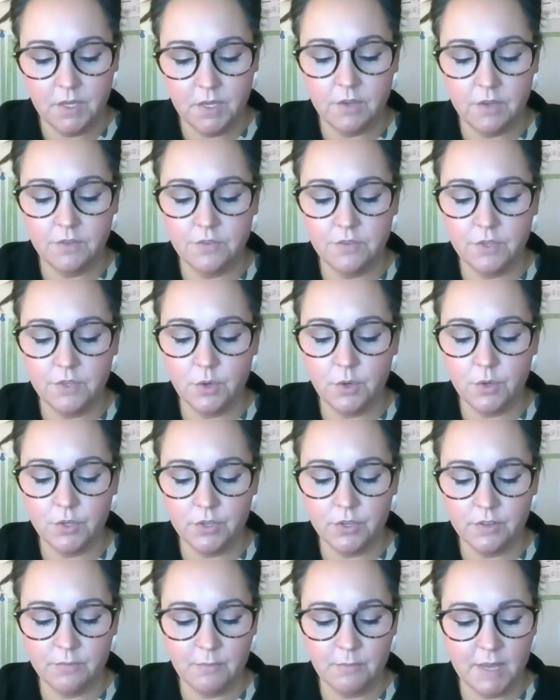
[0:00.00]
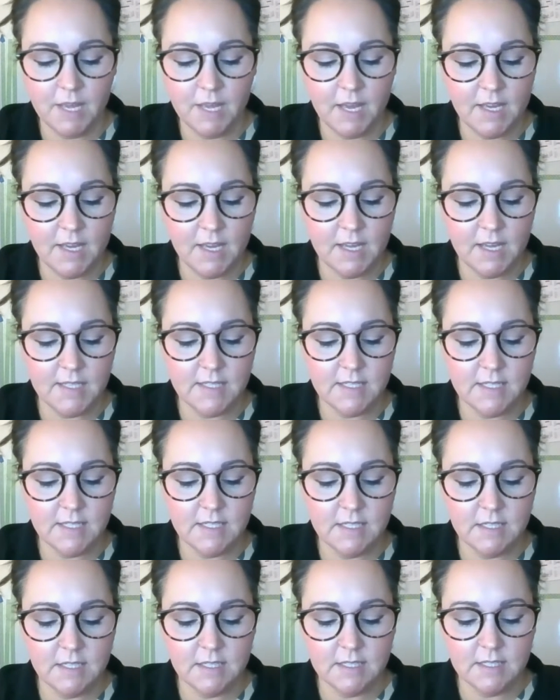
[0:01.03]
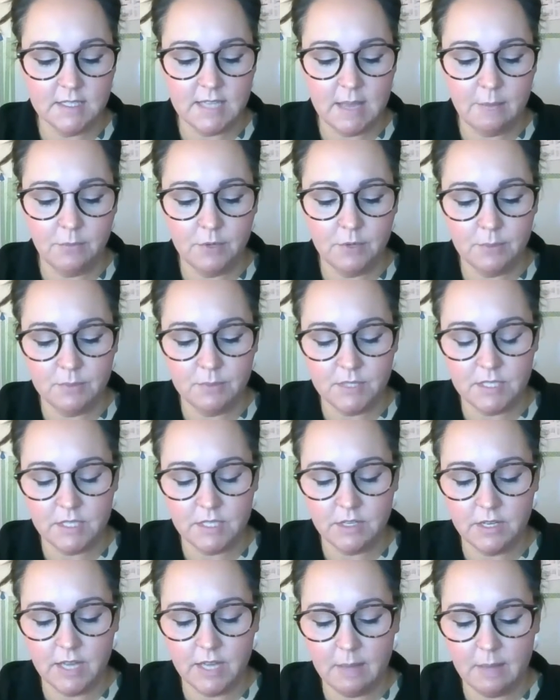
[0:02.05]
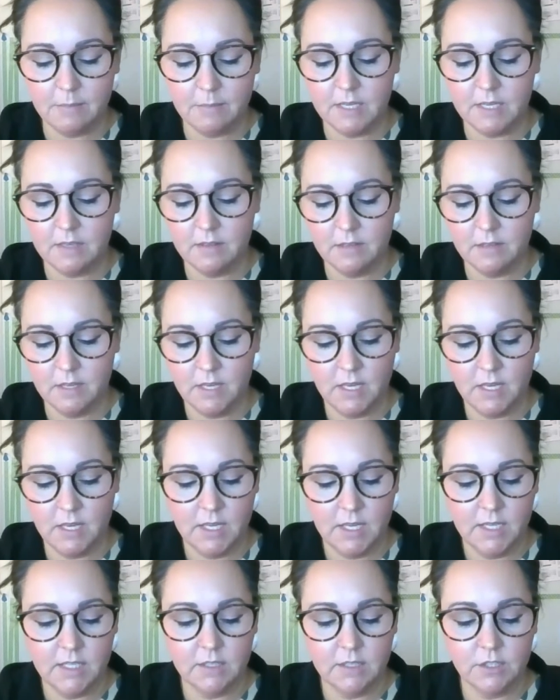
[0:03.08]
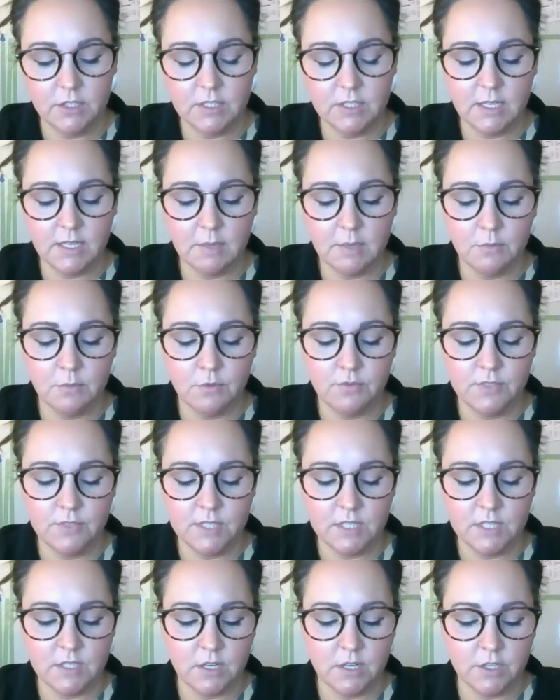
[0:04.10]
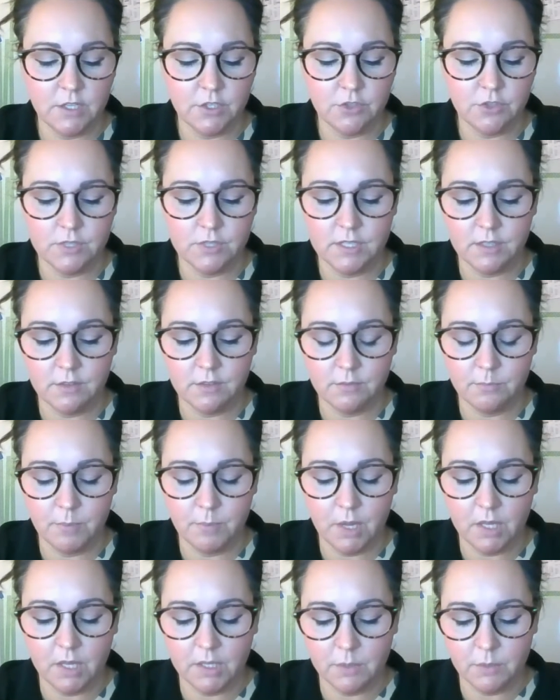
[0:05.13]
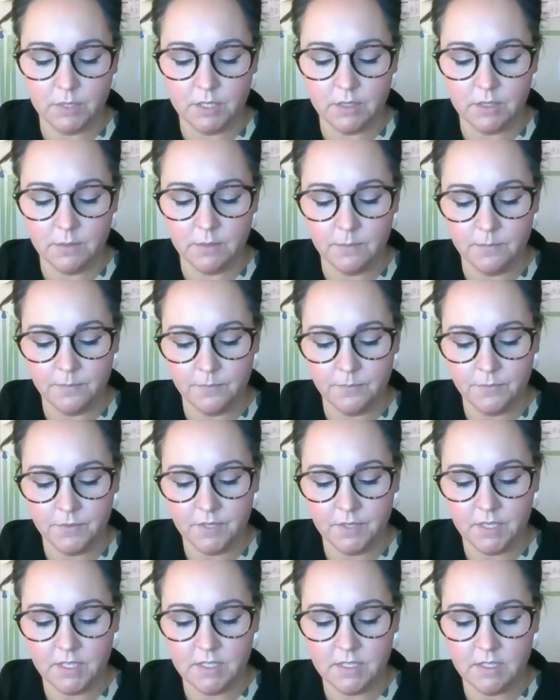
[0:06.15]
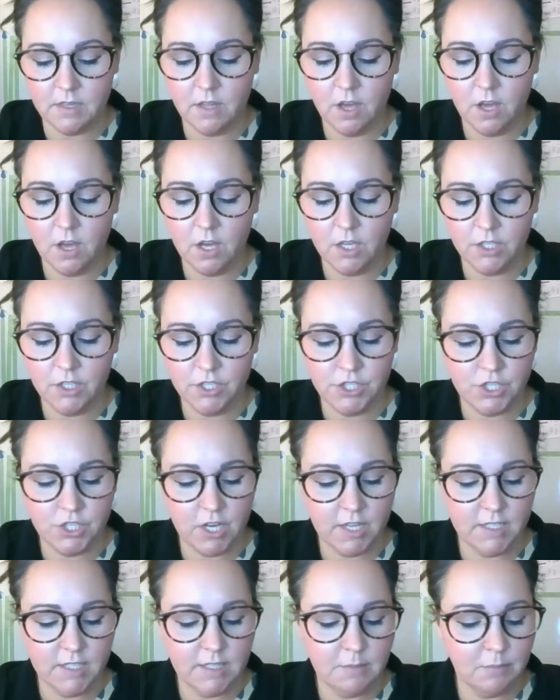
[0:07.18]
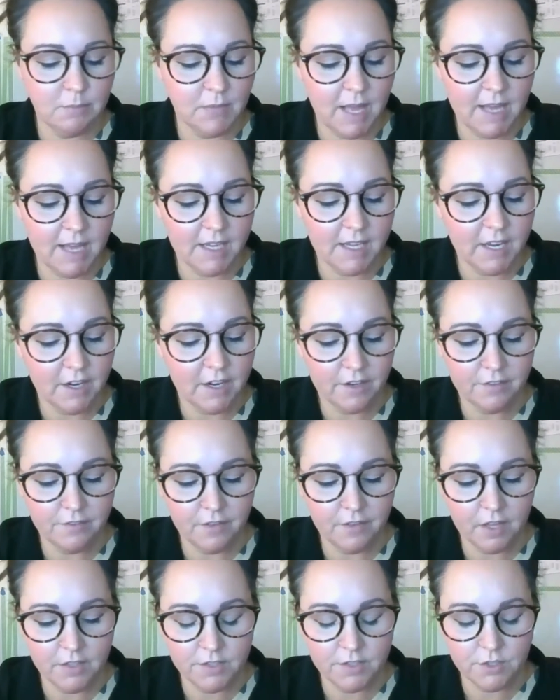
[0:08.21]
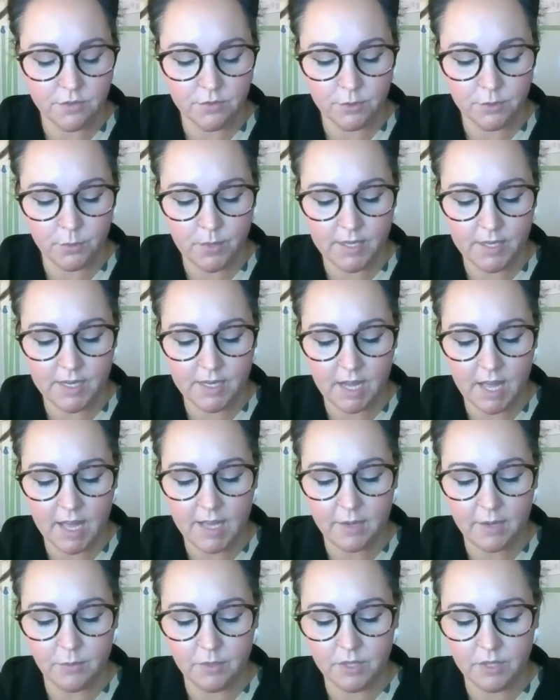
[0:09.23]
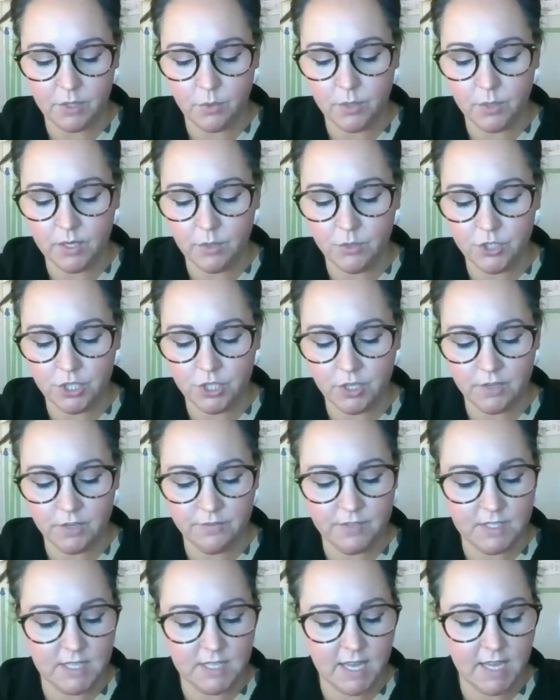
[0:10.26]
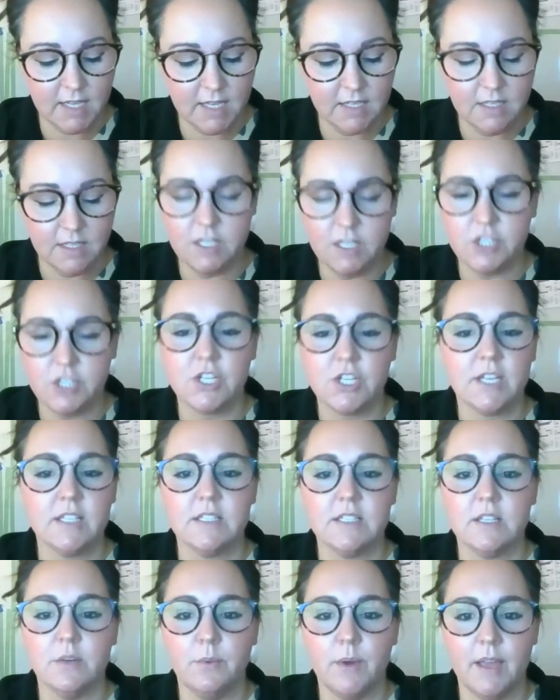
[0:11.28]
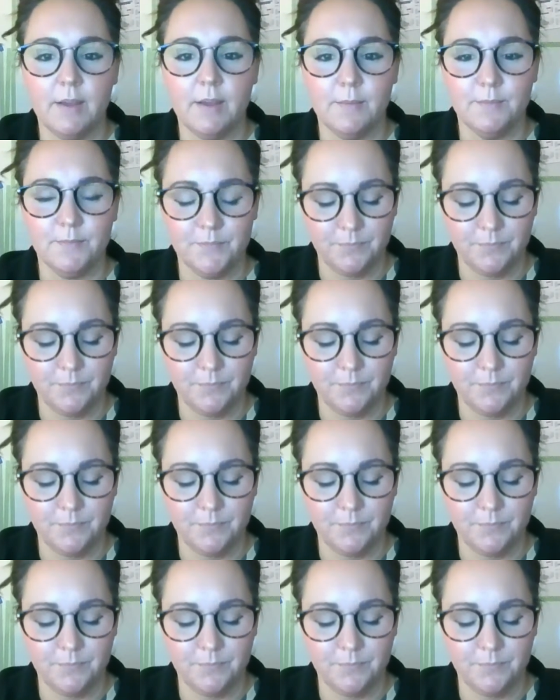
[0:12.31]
Out of the corner of my eye, I see Dylan Samreem staring at me. He looks like a movie star straight out of Bollywood. His long, shiny black hair falls over one eye. With a quick jerk of his head, he shakes it away.